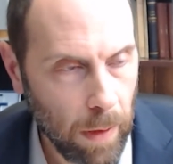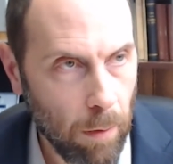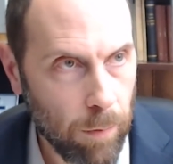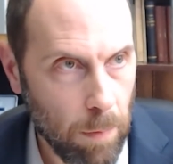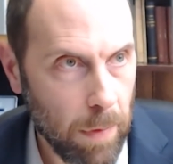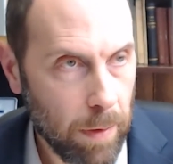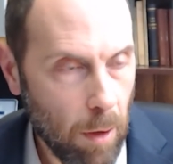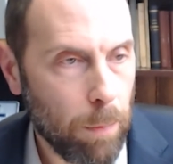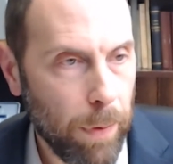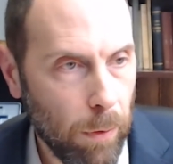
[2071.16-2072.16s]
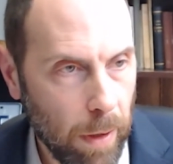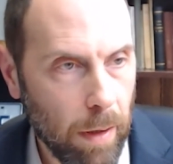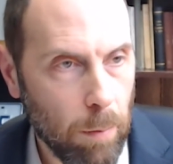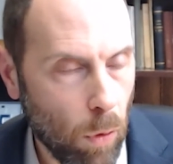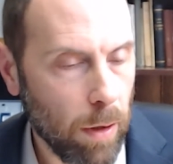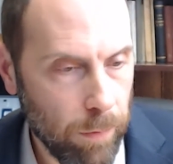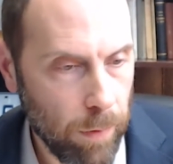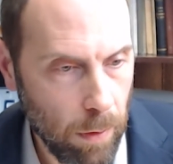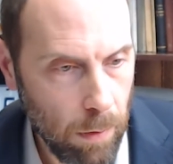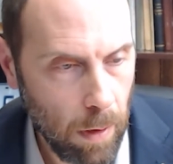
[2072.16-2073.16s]
from the therapeutic point of
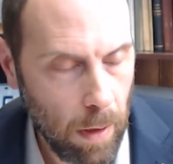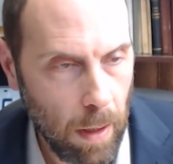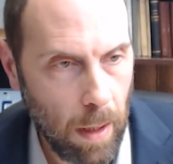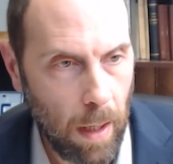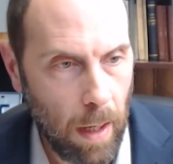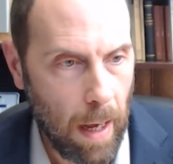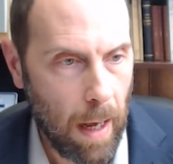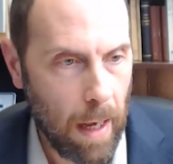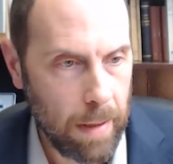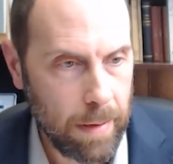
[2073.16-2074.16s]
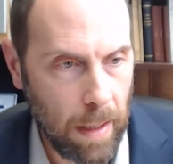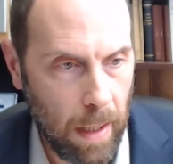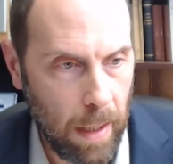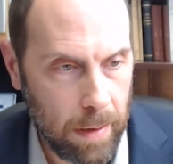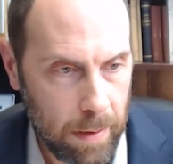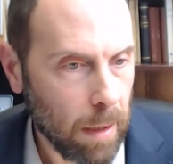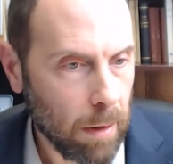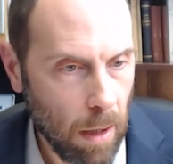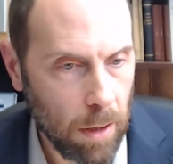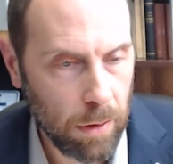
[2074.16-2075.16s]
view as a
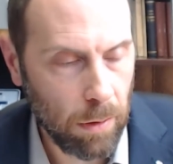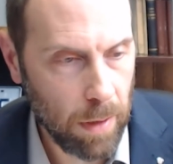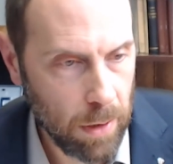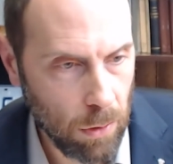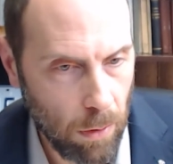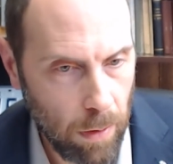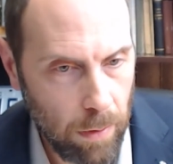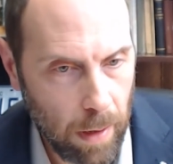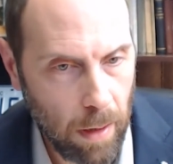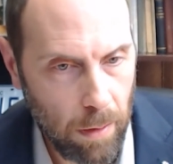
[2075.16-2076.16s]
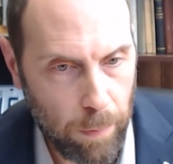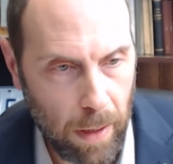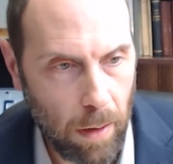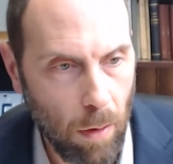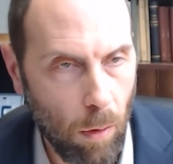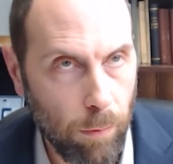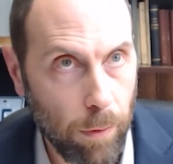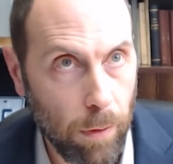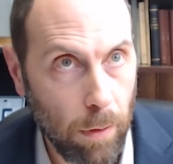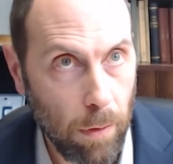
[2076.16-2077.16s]
psychological disorder that could be
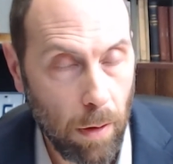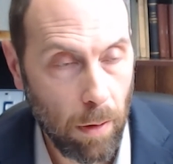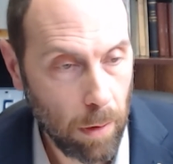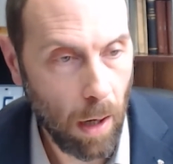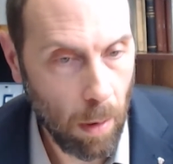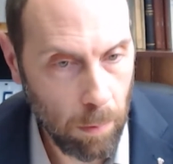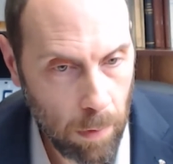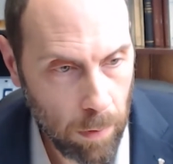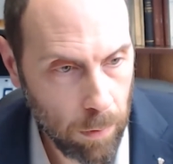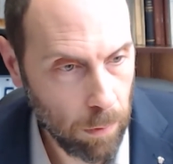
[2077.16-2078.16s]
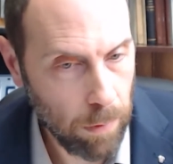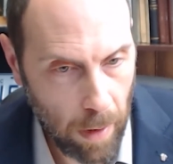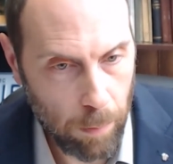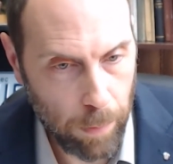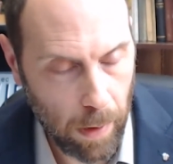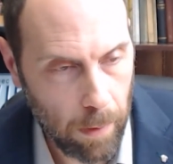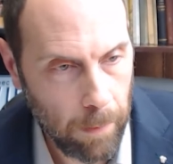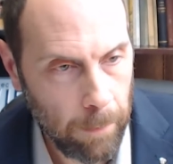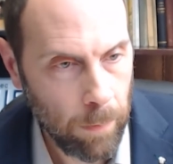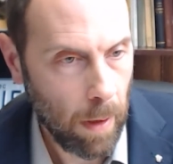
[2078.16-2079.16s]
overcome through therapy.
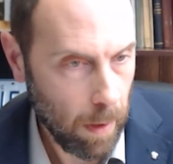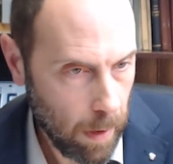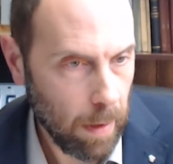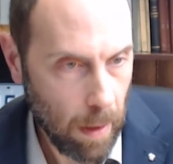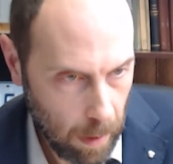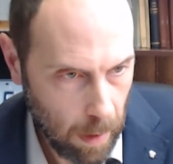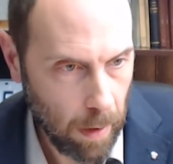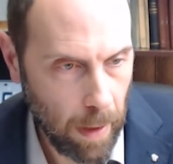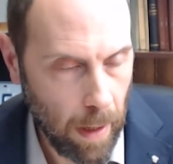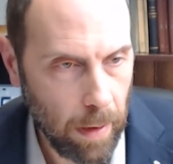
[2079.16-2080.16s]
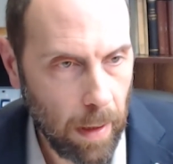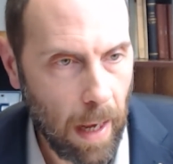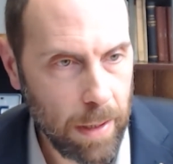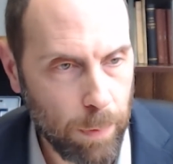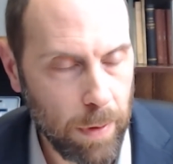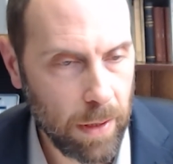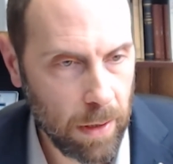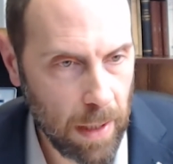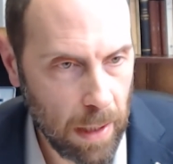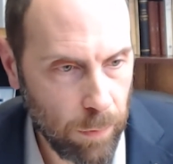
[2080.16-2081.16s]
And it has been
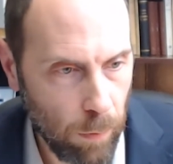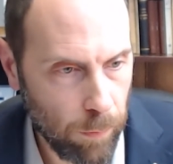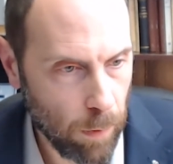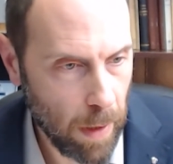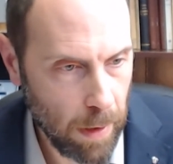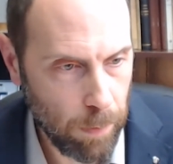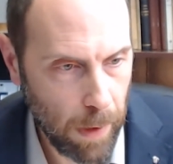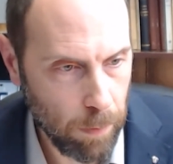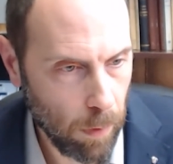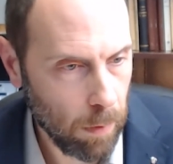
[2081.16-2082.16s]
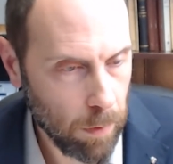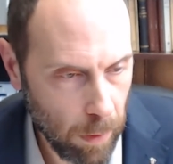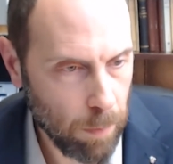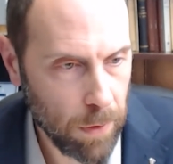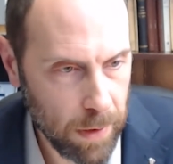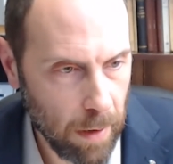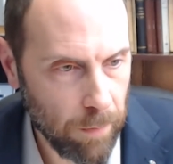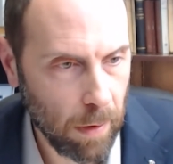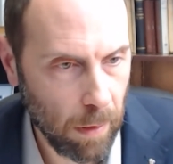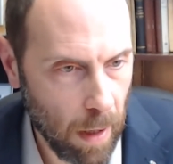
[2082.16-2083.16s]
successful for many people. 30% of
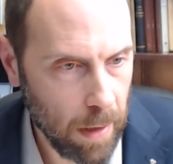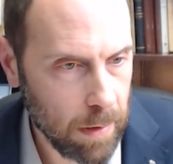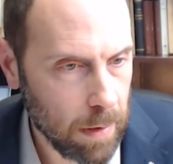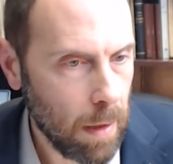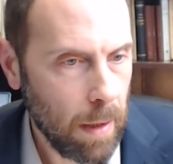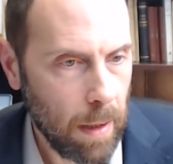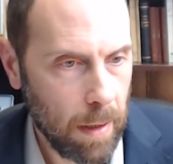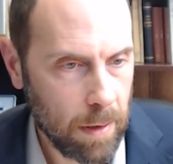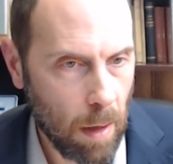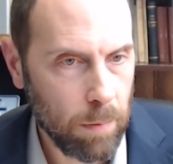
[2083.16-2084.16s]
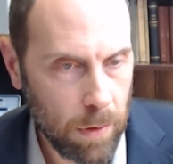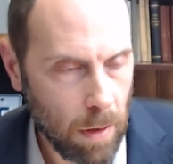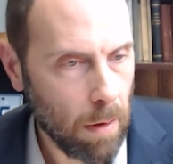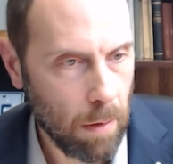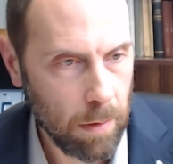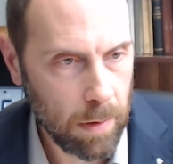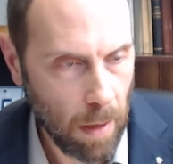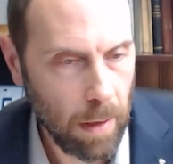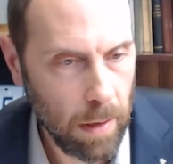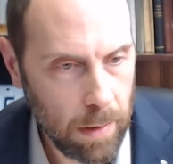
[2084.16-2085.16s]
the clients in some
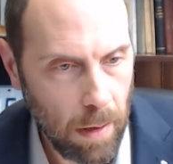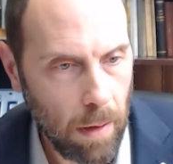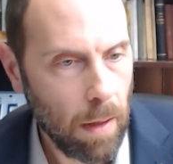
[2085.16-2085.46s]
studies